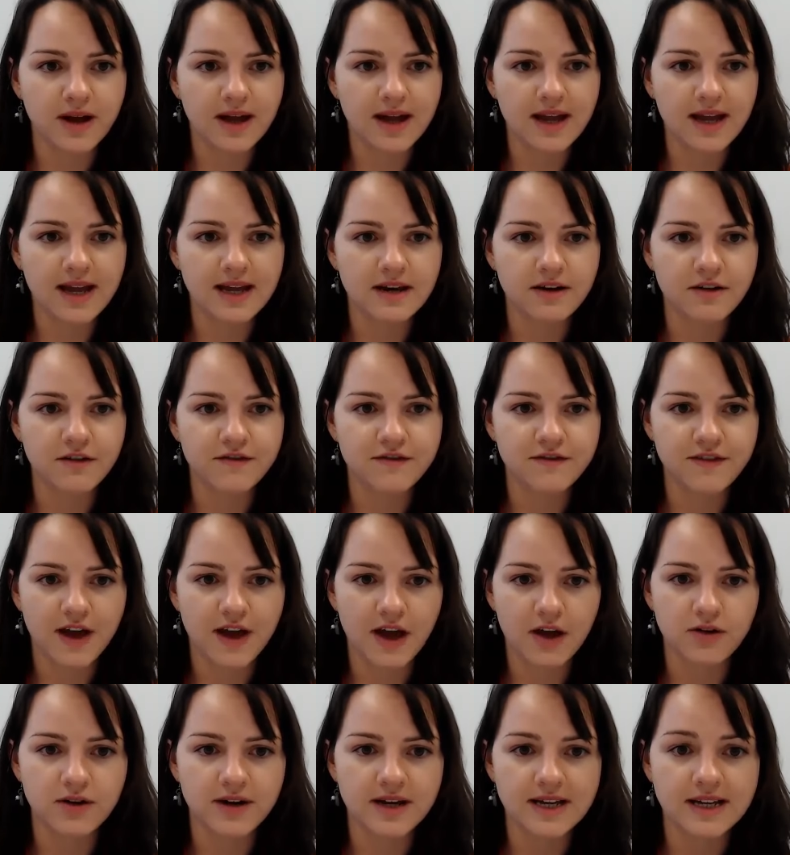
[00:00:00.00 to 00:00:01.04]
in a
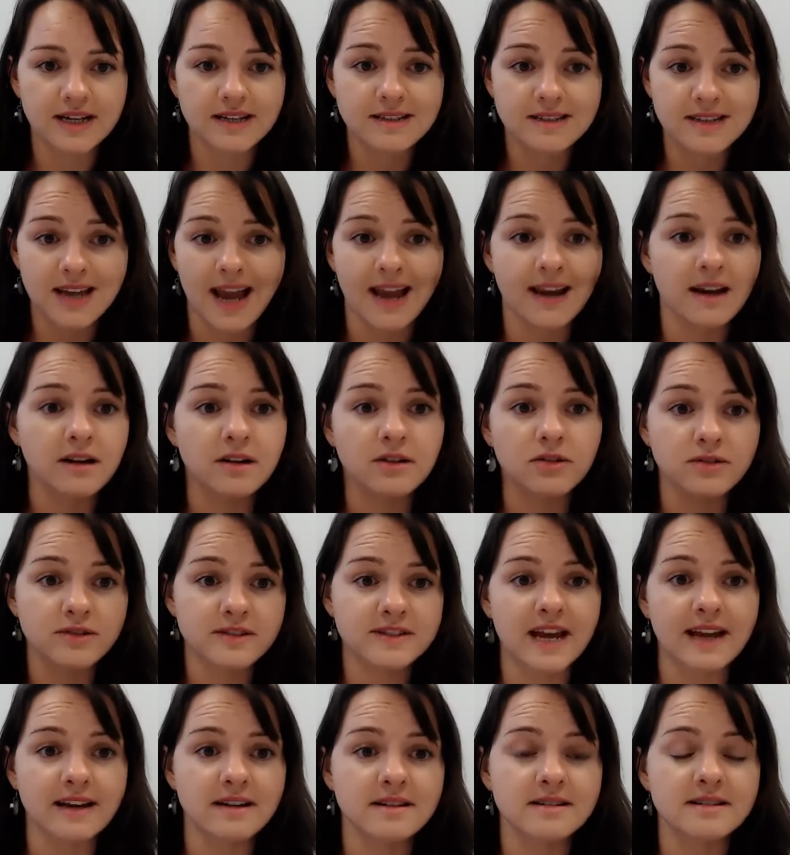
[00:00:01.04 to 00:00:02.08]
very technical
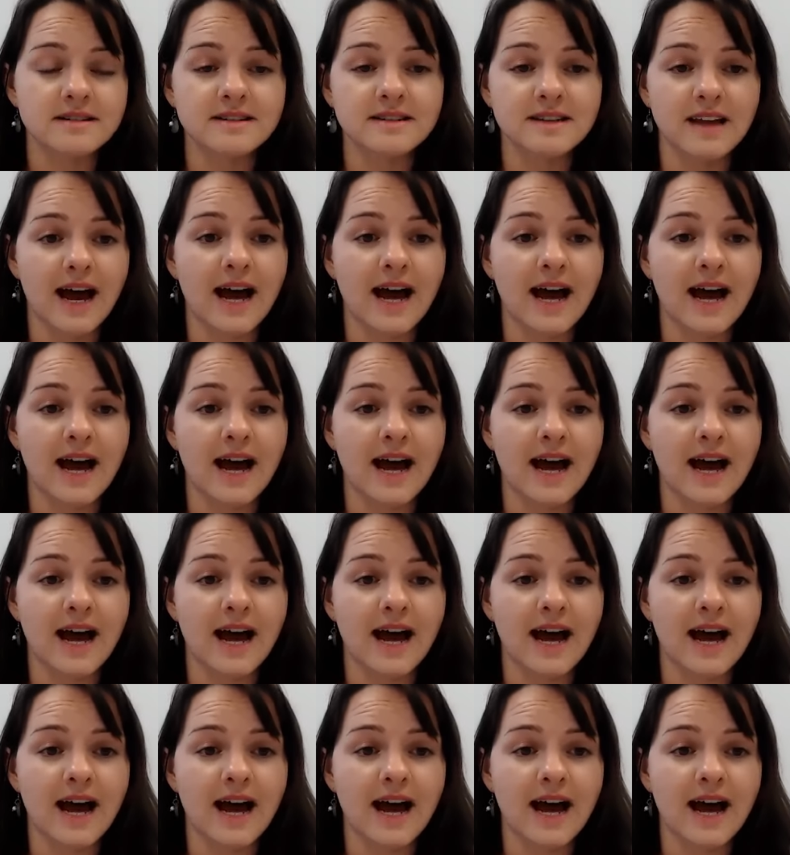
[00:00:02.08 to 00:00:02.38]
sense